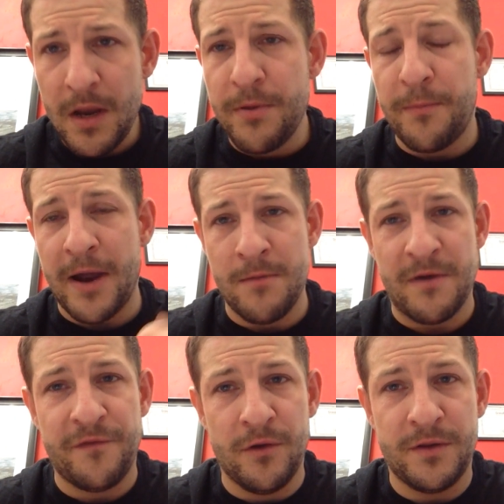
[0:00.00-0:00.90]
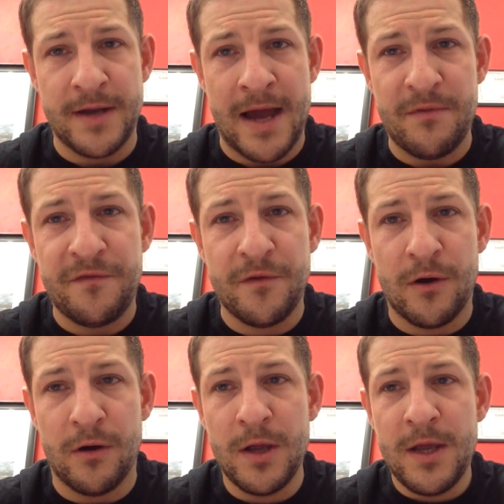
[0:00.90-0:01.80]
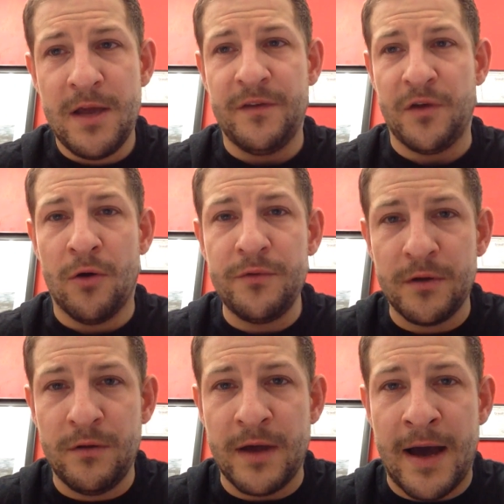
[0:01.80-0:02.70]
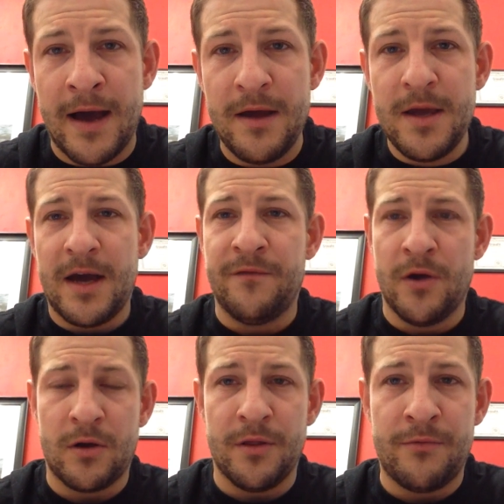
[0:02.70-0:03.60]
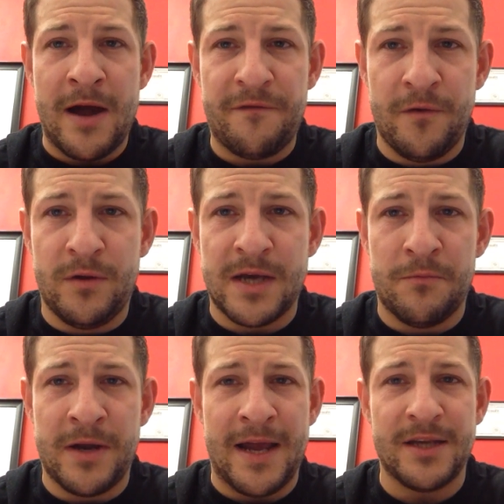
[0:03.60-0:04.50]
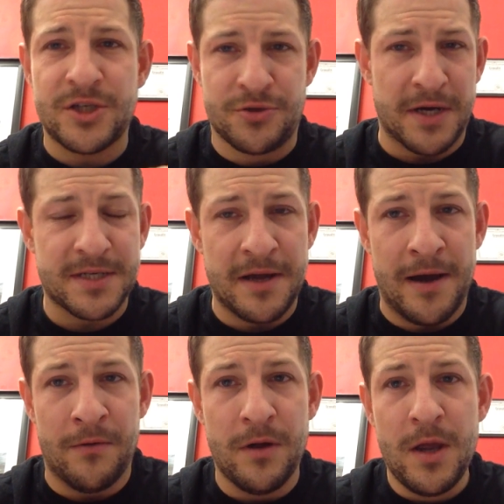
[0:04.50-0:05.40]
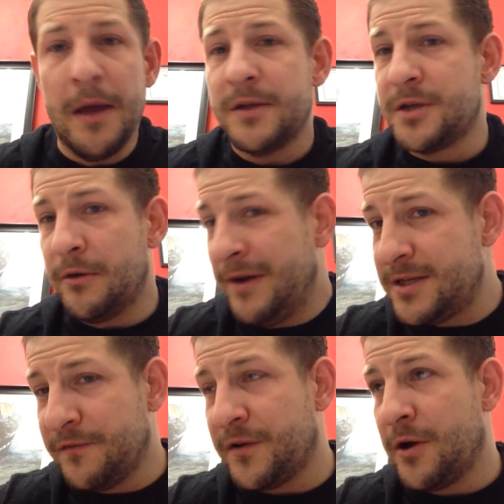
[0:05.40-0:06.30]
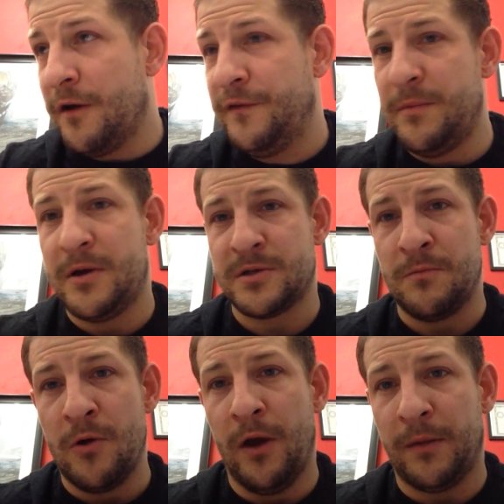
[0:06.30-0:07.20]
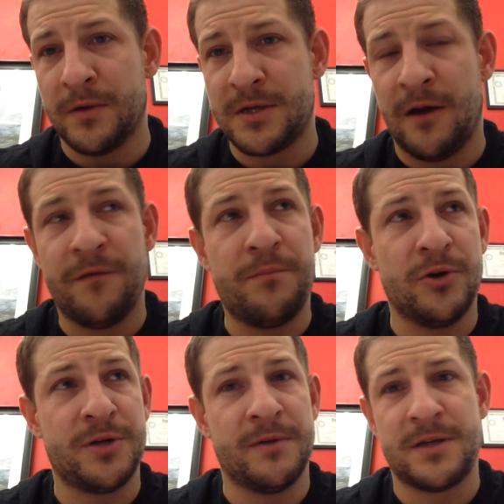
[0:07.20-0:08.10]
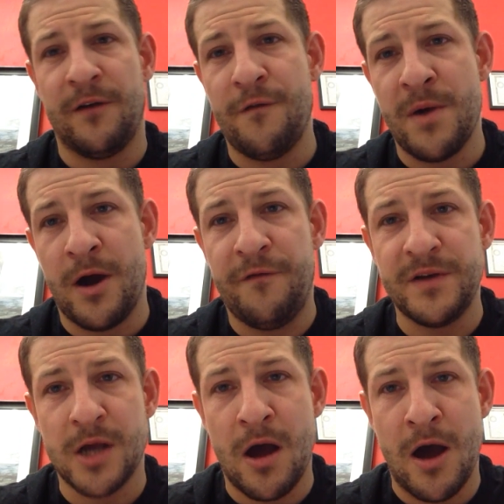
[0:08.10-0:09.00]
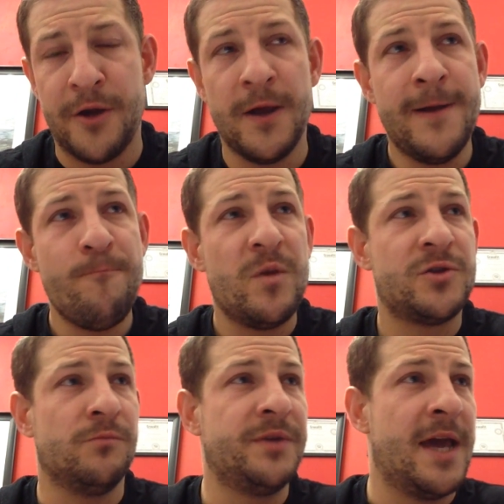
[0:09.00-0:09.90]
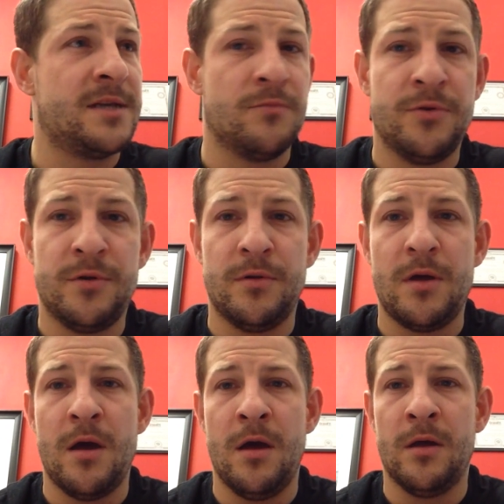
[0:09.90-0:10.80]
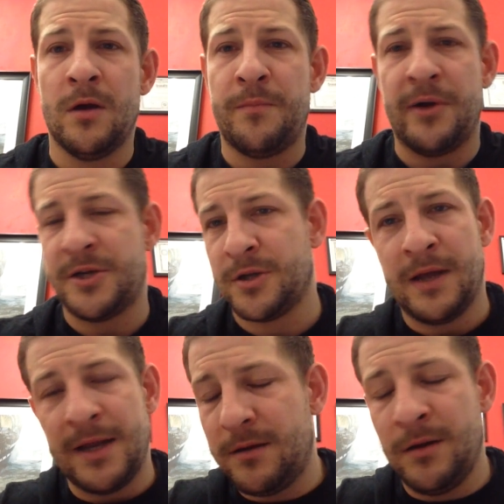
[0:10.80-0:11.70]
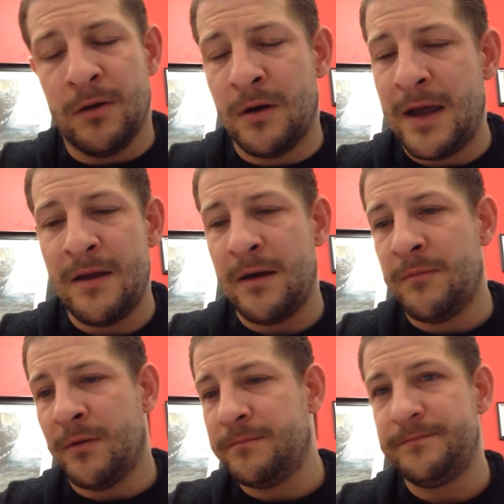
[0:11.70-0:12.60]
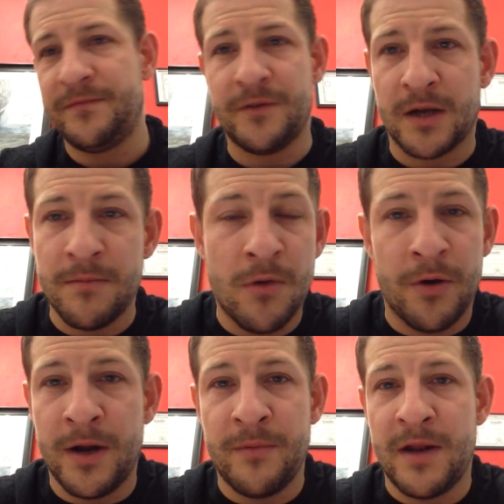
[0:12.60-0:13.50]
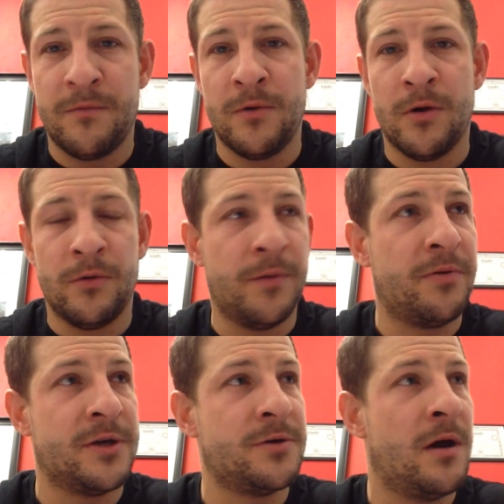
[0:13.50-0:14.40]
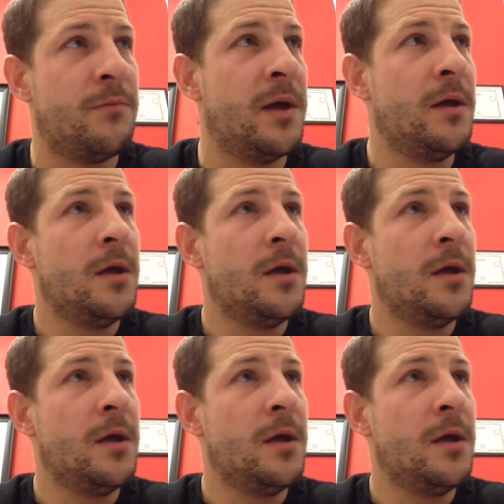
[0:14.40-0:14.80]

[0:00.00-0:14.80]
preparing my food the night before. If I don't do that, I've not got the right food time. When I get stressed out, I start reaching for coffee because I'm working myself and pushing myself in my office hard. Some days I'm under a lot of pressure, like, you know, I'm not fucking moaning. I mean, we're all under pressure, aren't we?